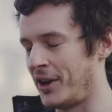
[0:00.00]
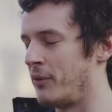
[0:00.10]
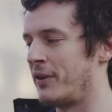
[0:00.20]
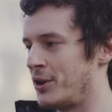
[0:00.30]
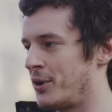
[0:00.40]
I
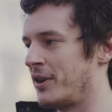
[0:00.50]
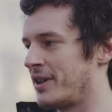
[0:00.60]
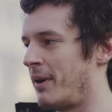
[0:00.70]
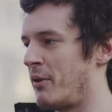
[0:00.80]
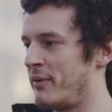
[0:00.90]
don't think you could
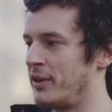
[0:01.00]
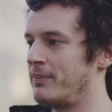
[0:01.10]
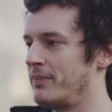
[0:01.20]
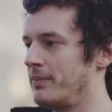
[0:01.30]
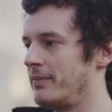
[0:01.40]
come up with
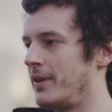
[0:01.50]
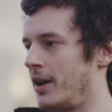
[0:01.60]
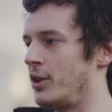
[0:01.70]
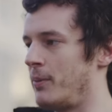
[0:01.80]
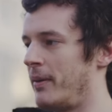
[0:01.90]
a
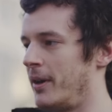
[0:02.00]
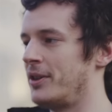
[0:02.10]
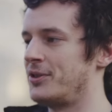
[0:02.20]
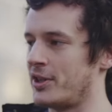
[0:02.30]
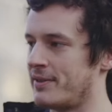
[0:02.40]
humane, a
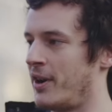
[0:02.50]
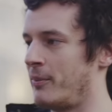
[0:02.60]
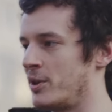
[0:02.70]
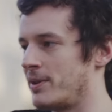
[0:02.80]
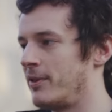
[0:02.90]
justifying
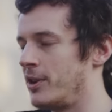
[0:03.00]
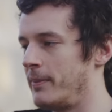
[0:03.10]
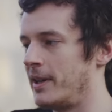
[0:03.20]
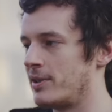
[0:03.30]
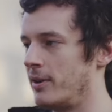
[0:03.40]
reason for
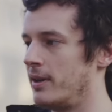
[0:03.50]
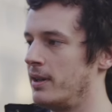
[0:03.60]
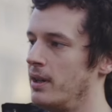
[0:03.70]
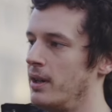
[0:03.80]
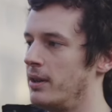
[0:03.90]
humane slaughter
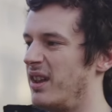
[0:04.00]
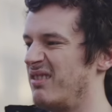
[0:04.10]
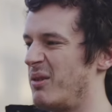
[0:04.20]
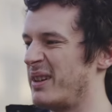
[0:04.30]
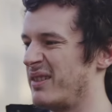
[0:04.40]

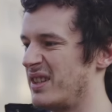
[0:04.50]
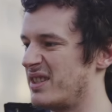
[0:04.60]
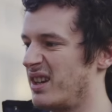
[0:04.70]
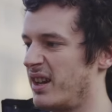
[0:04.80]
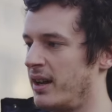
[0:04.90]
that would be
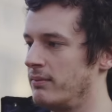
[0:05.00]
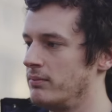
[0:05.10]
convincing. I don't know.